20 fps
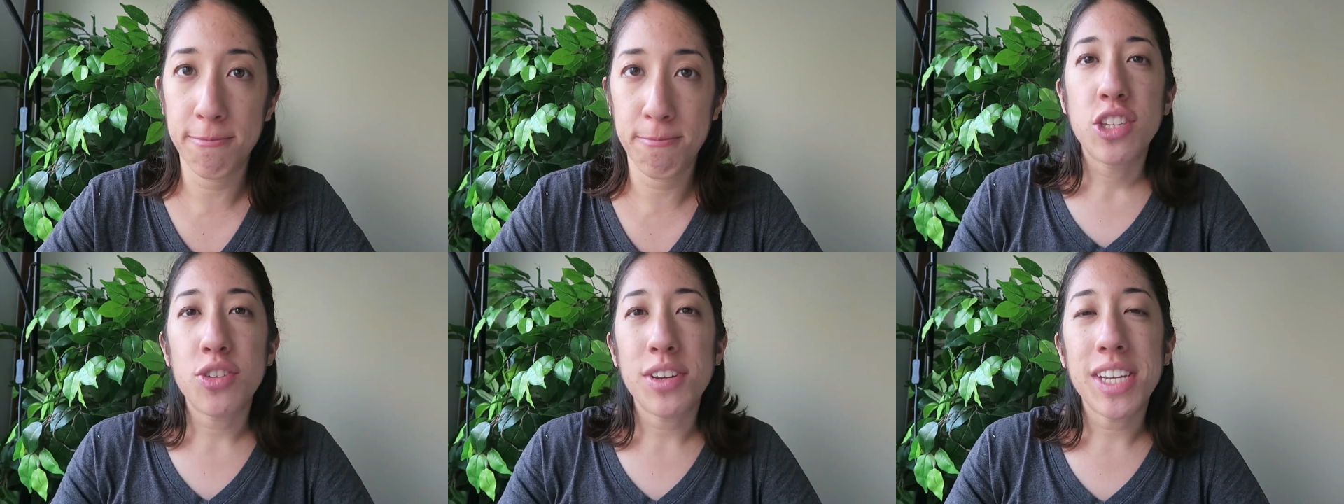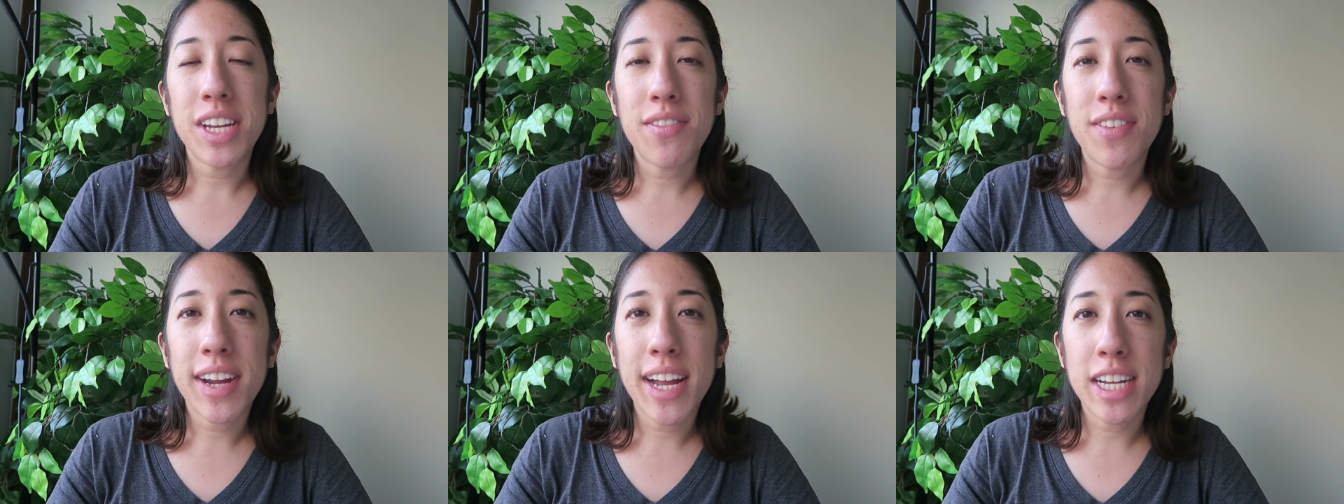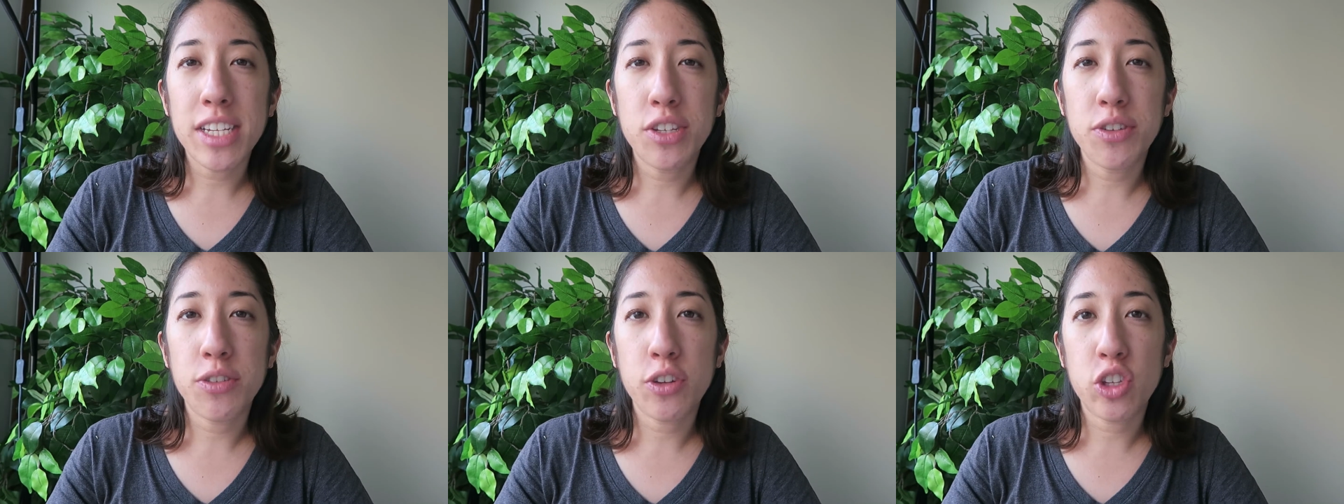So I never
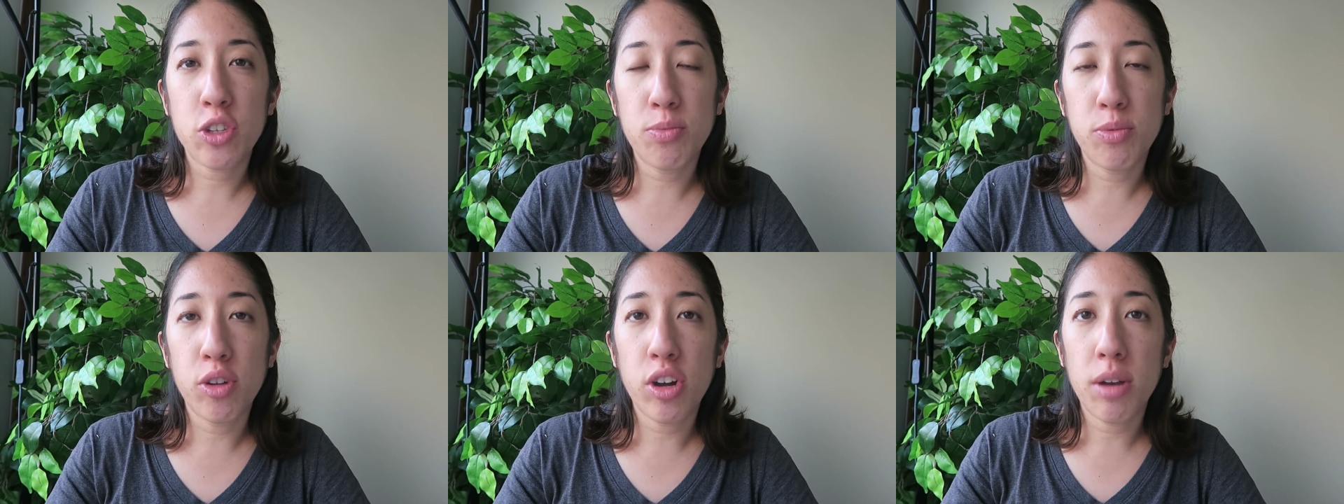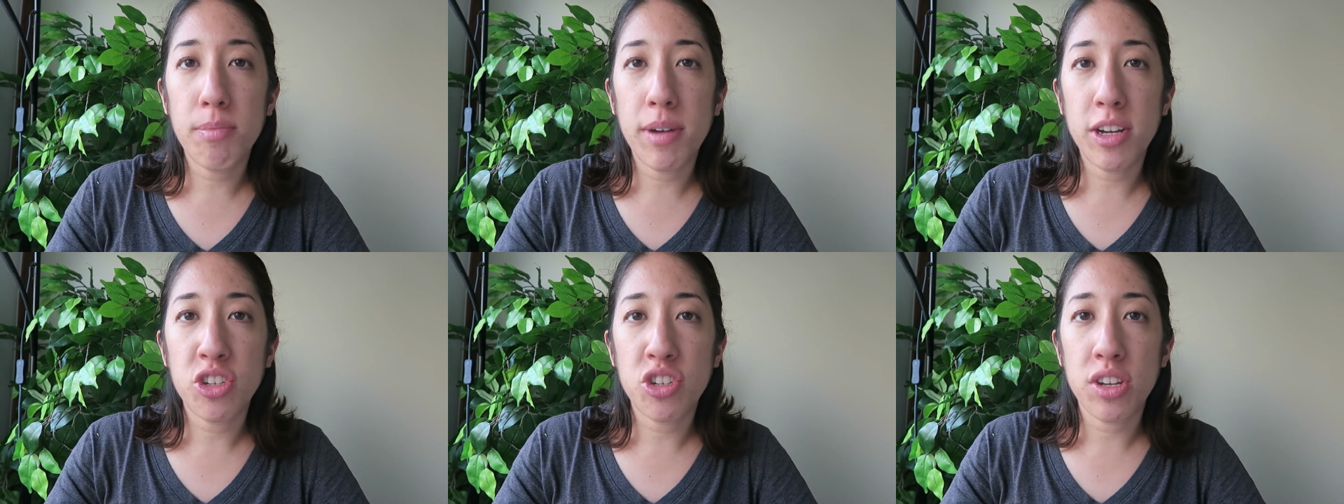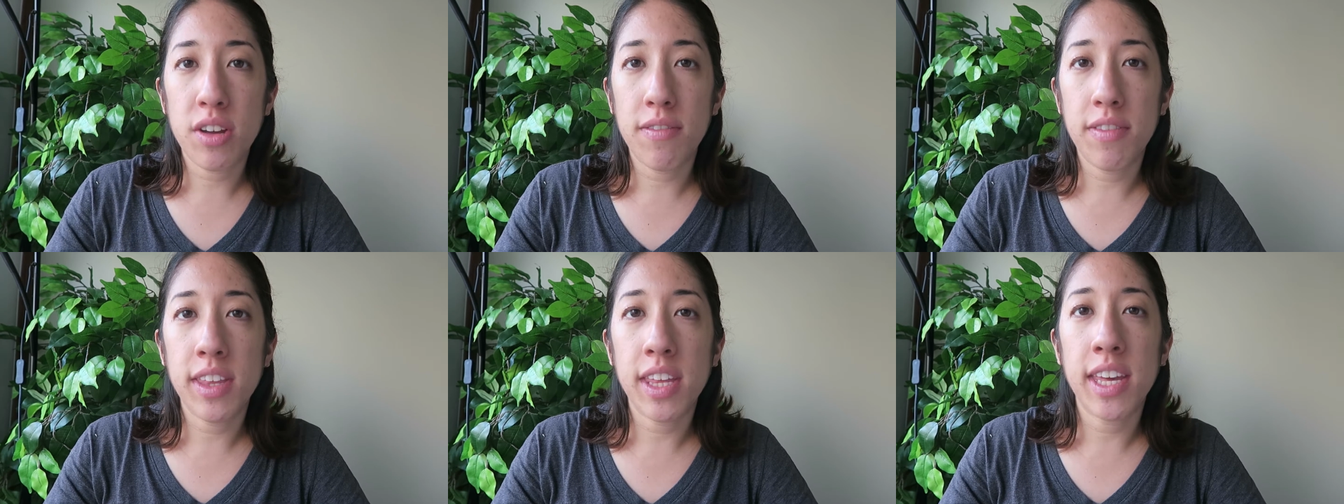got to explore much
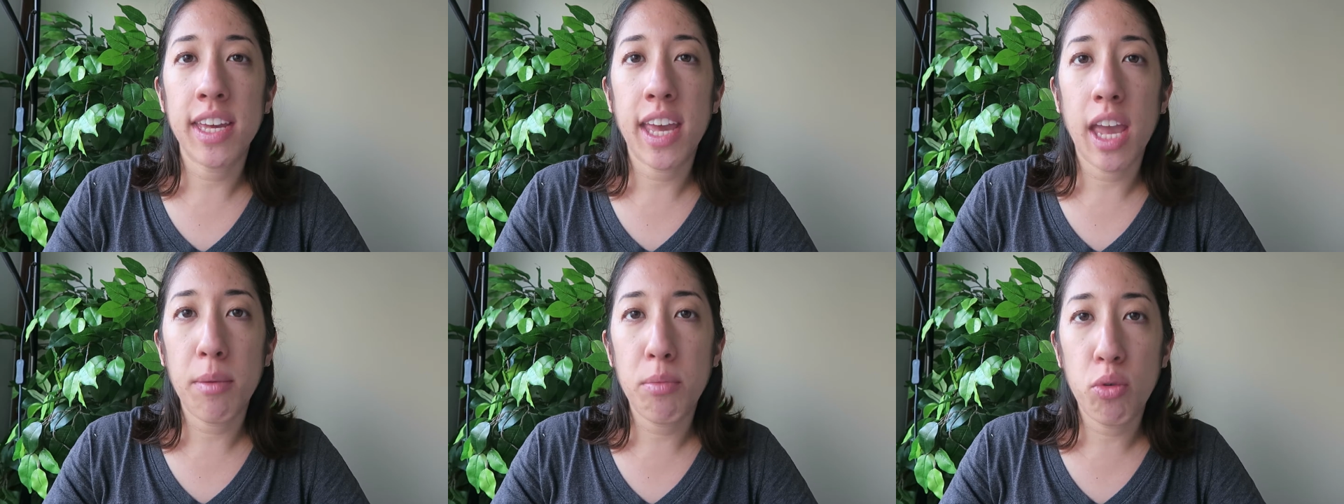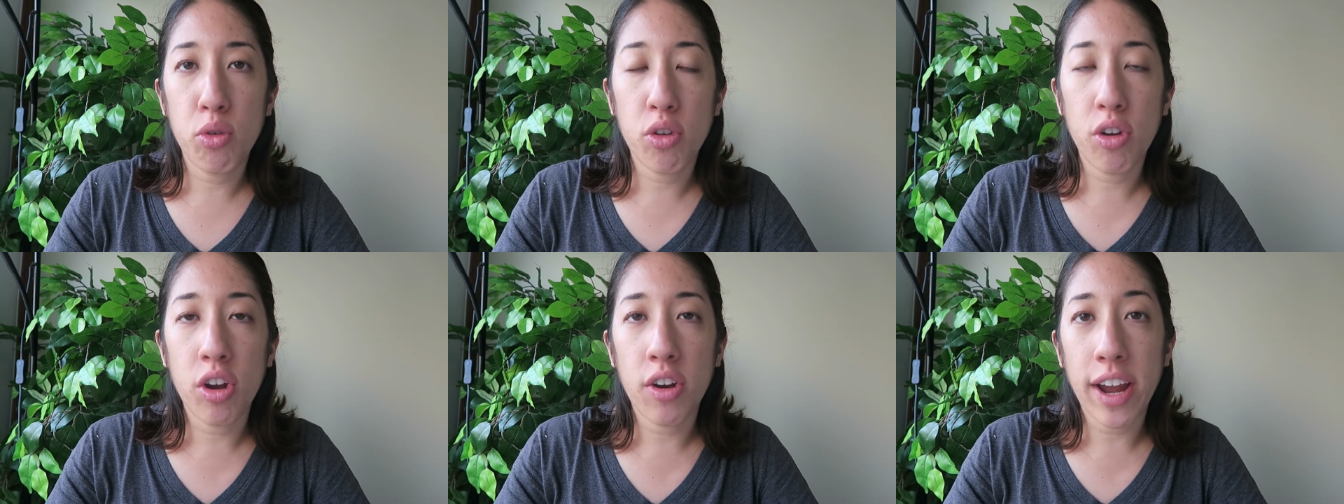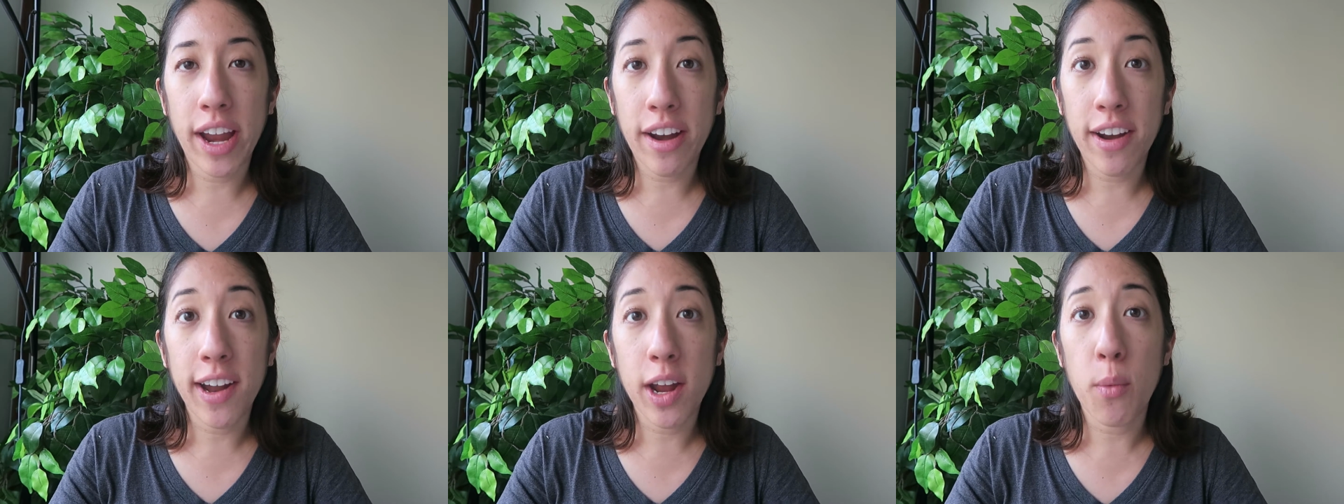of the Ikebukuro
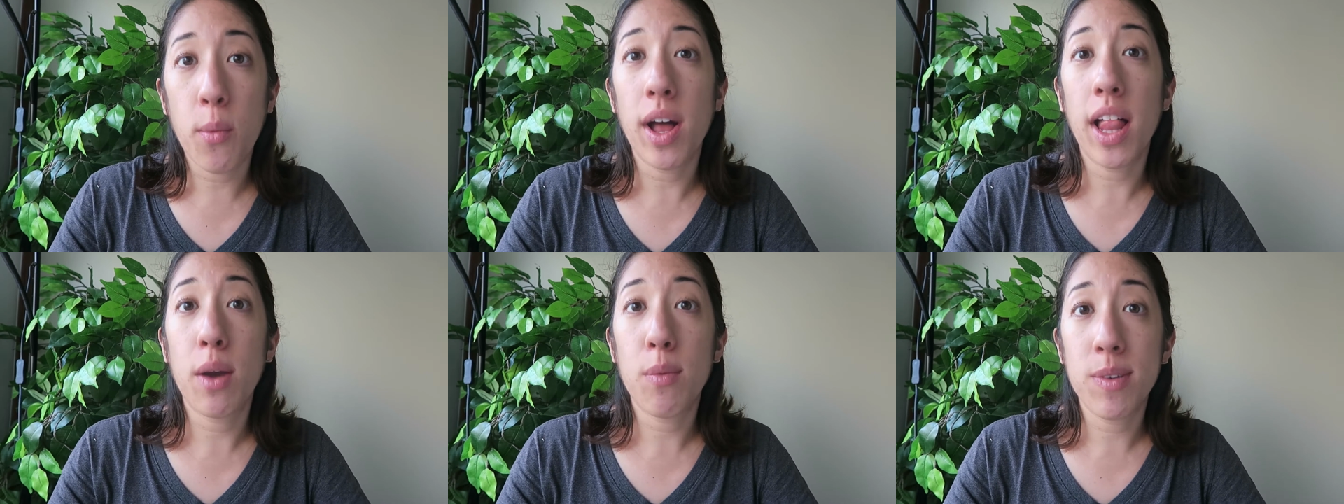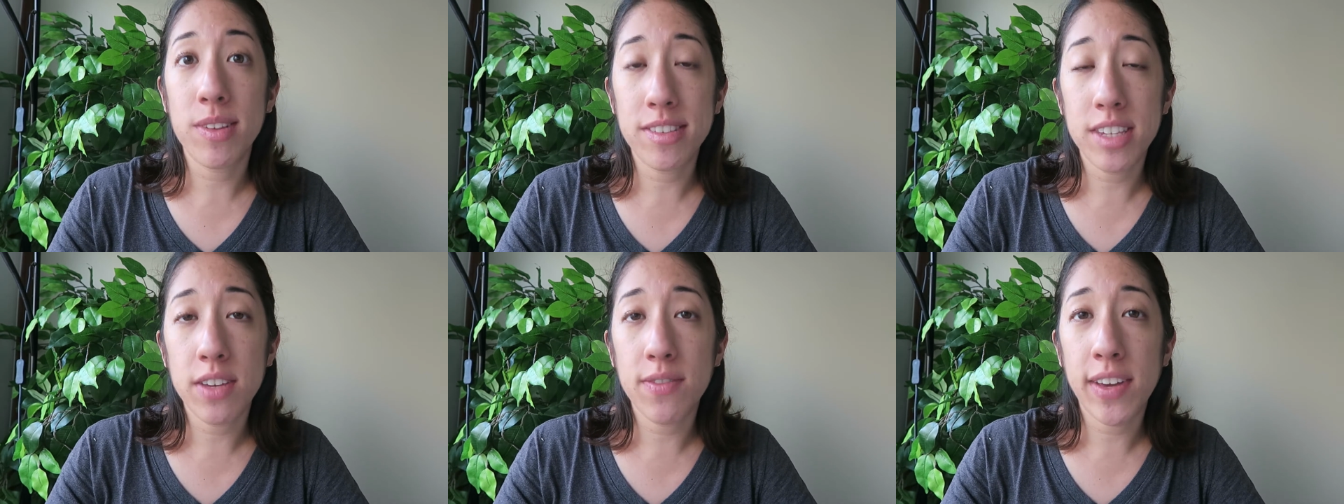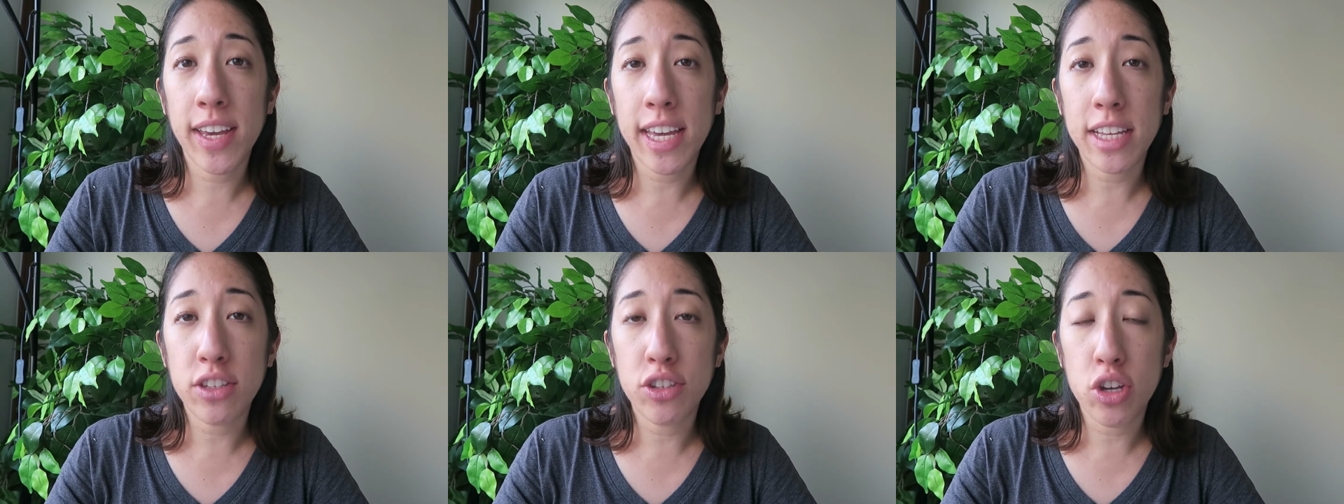area while I was
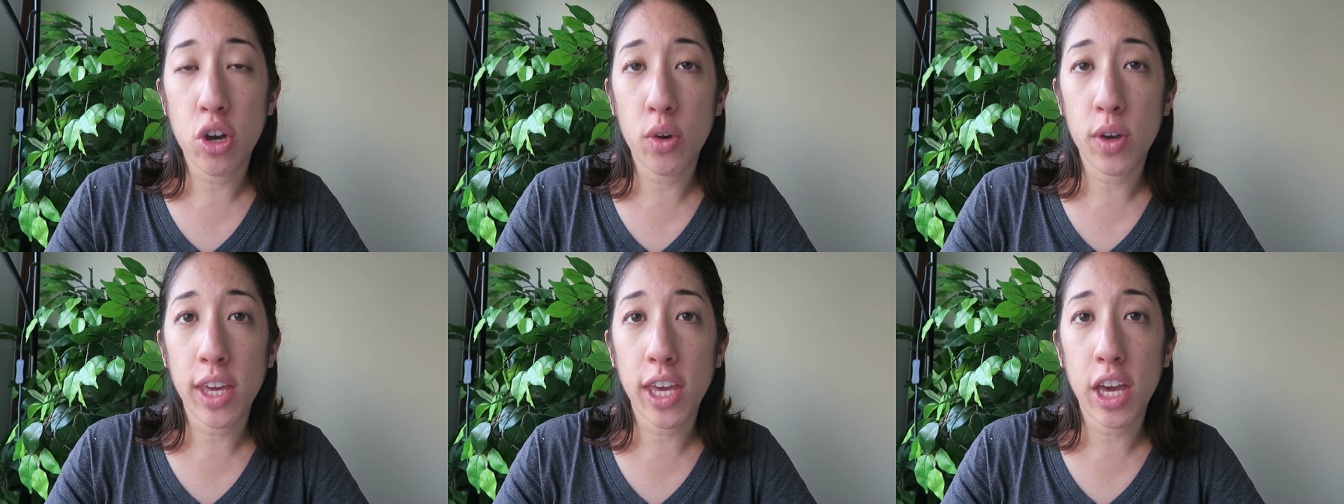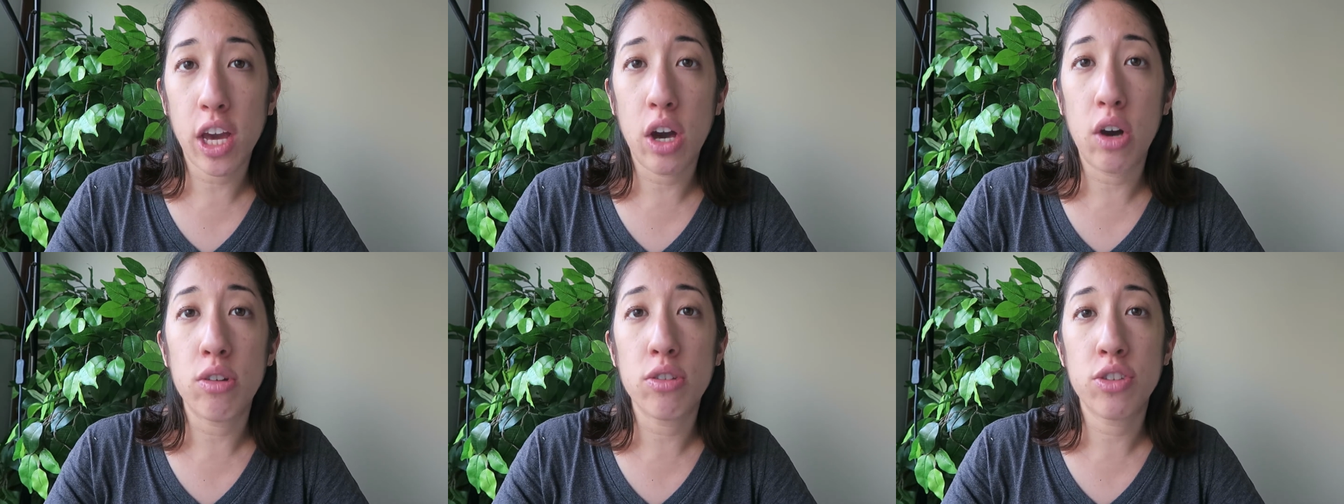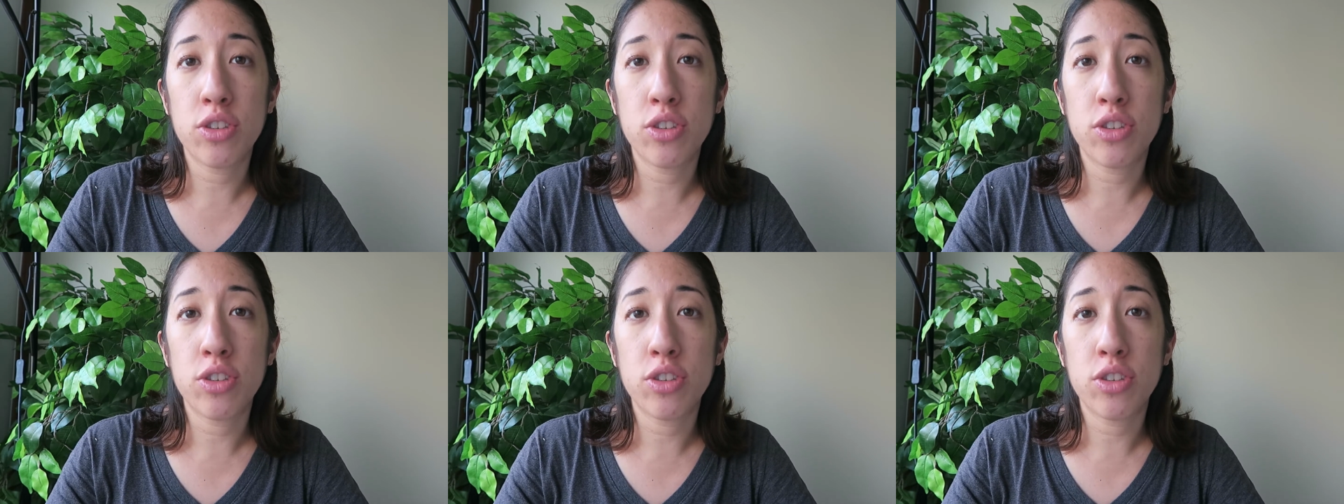living in Tokyo,